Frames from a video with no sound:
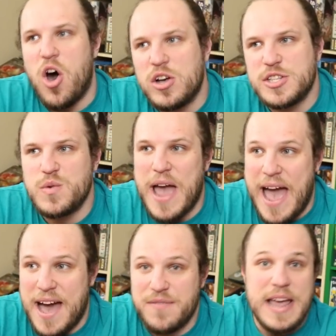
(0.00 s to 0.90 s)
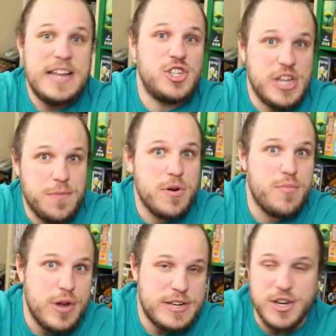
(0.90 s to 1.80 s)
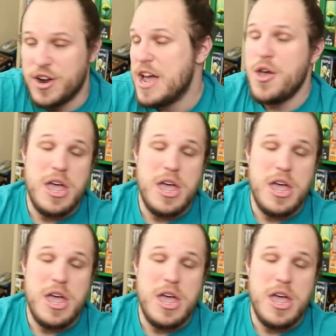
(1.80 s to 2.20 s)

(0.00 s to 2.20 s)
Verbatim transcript: also have a cheaper printer.